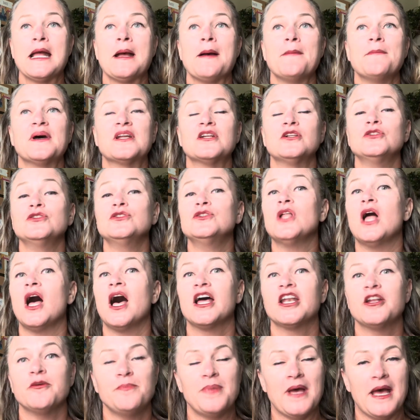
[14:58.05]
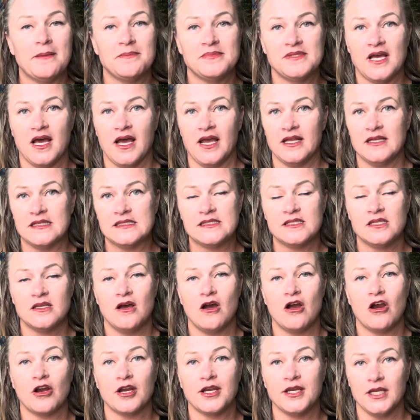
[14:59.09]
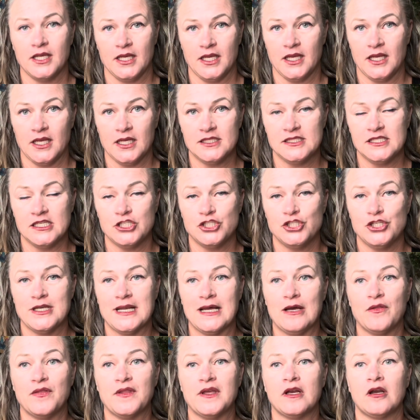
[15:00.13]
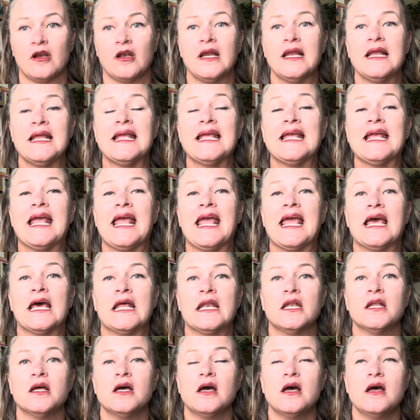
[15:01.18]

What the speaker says: But a lot of peptides are getting attention out there, and